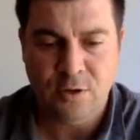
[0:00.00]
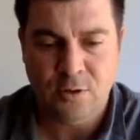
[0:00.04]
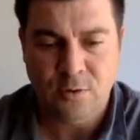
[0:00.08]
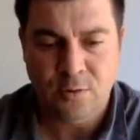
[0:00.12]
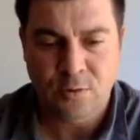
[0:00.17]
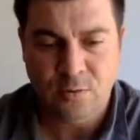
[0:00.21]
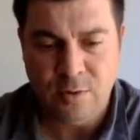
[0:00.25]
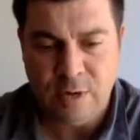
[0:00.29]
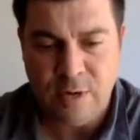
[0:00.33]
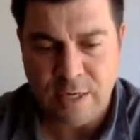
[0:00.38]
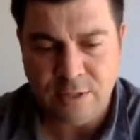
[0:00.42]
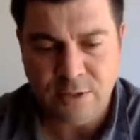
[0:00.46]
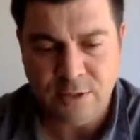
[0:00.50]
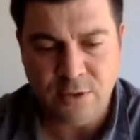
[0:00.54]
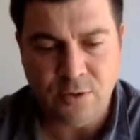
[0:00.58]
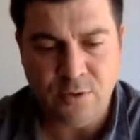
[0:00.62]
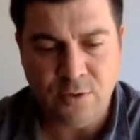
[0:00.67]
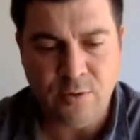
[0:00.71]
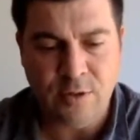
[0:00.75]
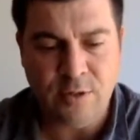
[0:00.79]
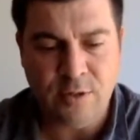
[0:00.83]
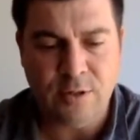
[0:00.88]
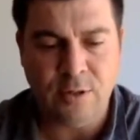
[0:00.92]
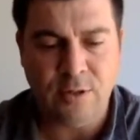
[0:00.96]
wrestle
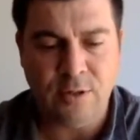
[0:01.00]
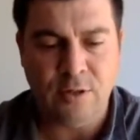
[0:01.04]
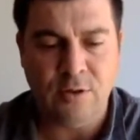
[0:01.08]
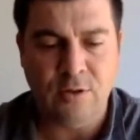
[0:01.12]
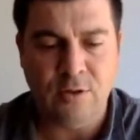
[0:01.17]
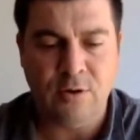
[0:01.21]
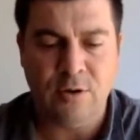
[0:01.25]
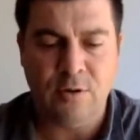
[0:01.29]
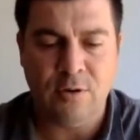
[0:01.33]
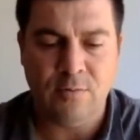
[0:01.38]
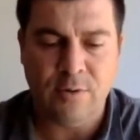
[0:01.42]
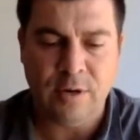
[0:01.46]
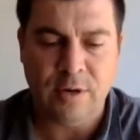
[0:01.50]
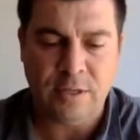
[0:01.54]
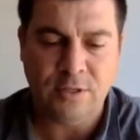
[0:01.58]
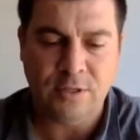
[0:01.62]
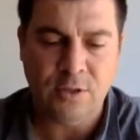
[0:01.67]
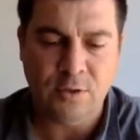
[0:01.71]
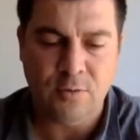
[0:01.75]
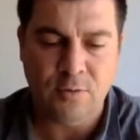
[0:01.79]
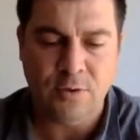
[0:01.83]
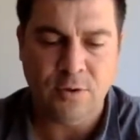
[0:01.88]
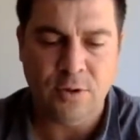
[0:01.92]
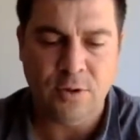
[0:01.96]
with the Lord,
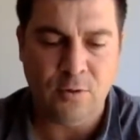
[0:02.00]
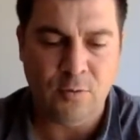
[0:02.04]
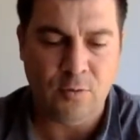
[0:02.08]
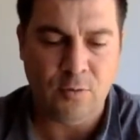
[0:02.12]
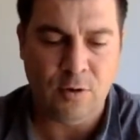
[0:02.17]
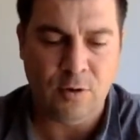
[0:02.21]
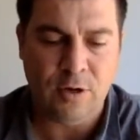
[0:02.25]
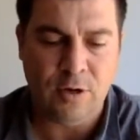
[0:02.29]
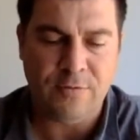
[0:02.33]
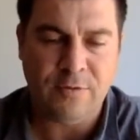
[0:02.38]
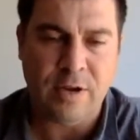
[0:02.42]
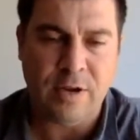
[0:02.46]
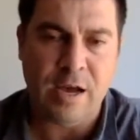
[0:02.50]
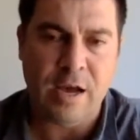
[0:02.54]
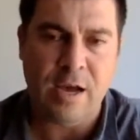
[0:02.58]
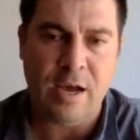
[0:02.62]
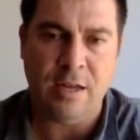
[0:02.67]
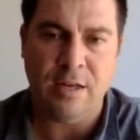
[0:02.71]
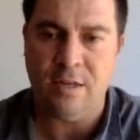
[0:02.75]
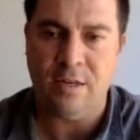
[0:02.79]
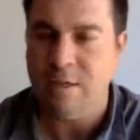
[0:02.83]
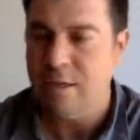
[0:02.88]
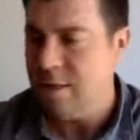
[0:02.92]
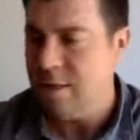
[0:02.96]
wrestle with the Word of God,